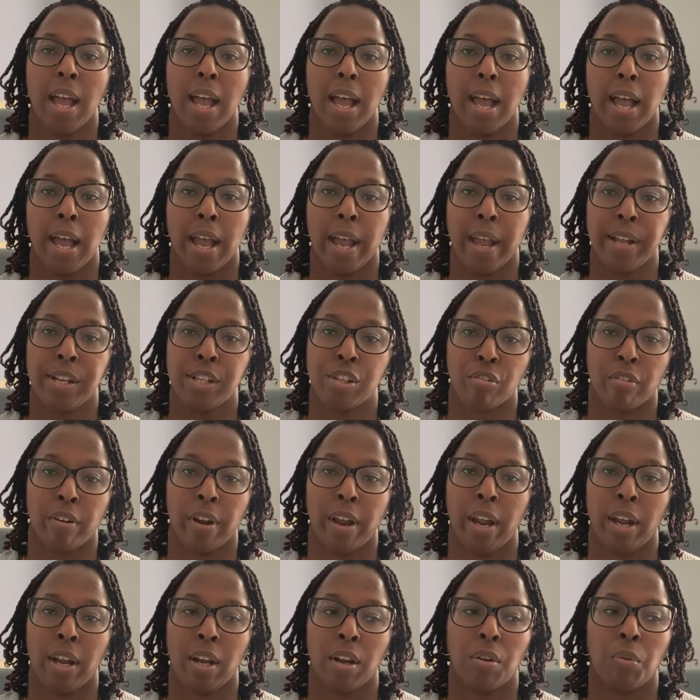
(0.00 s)
I
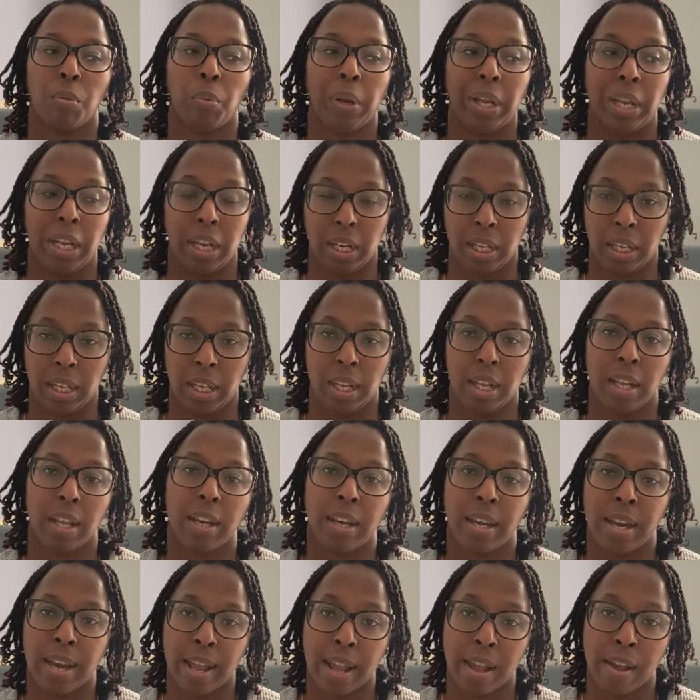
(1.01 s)
track weekly
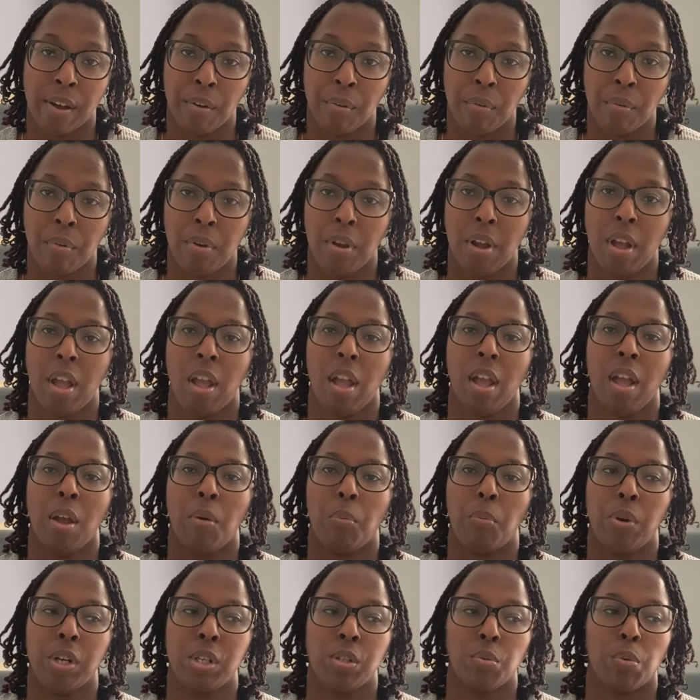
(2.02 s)
now,
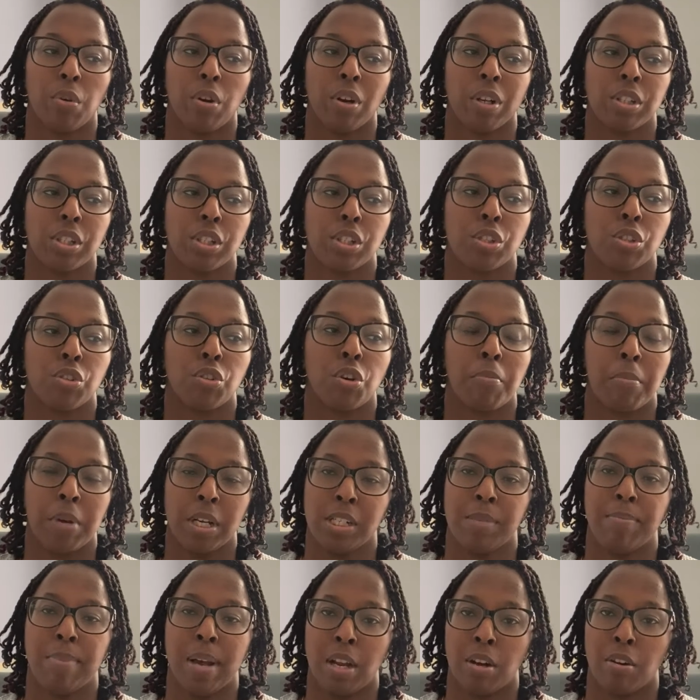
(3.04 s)
which works so
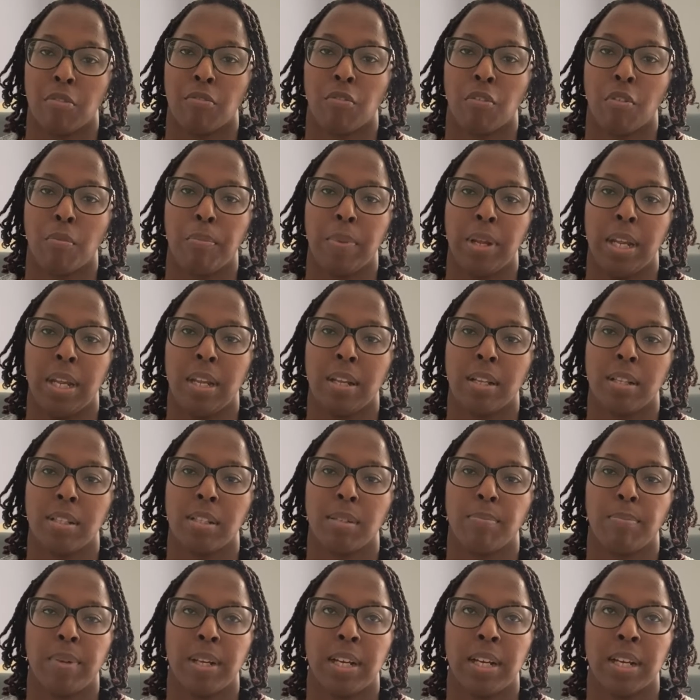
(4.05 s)
much better for me
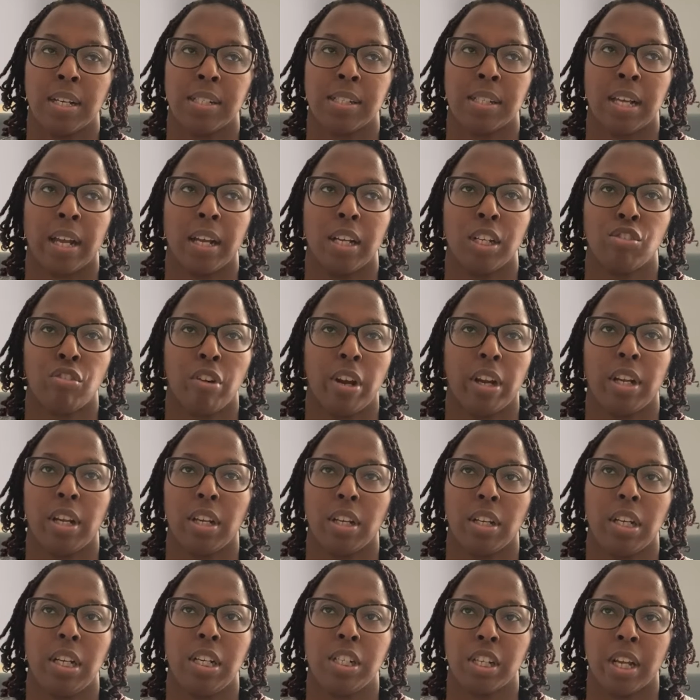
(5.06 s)
because I can track
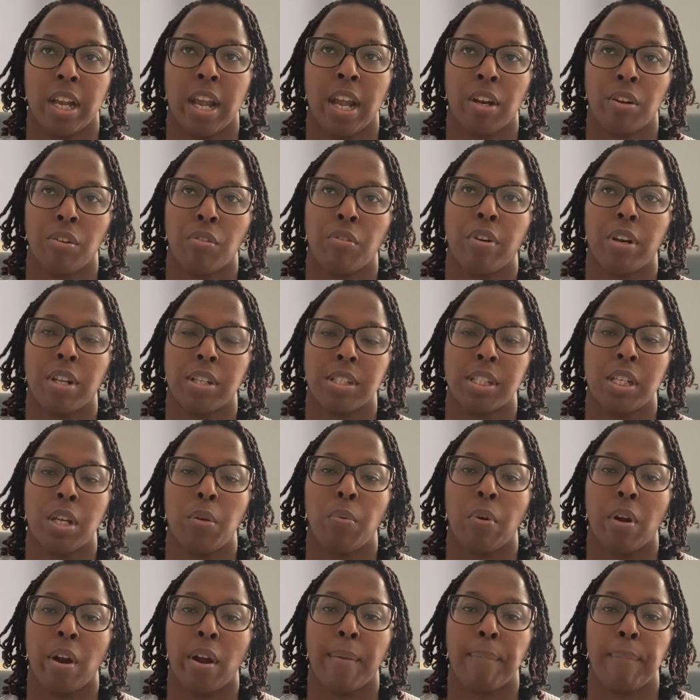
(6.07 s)
each category to see
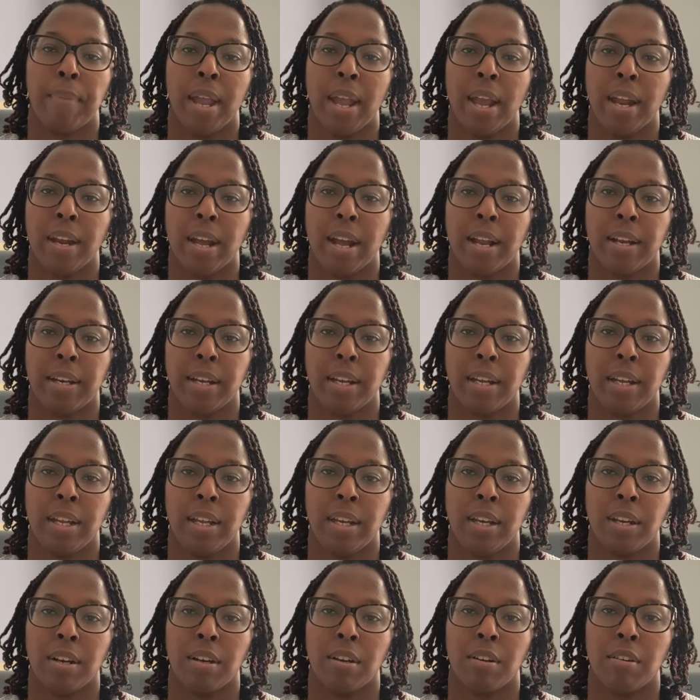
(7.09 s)
where I'm at the
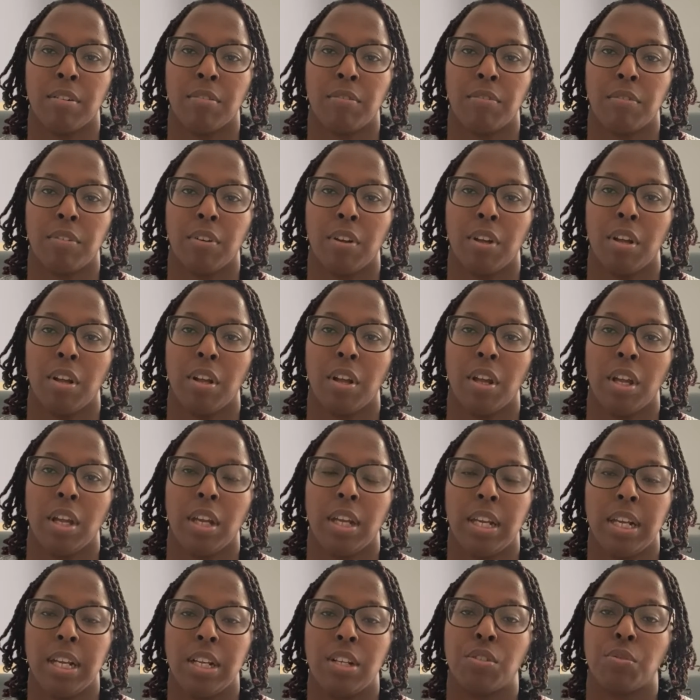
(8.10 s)
end of
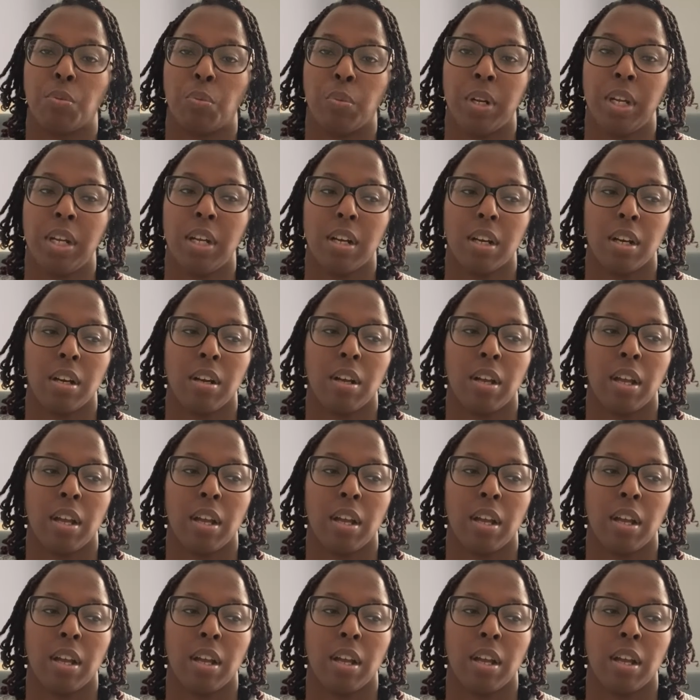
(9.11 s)
each week.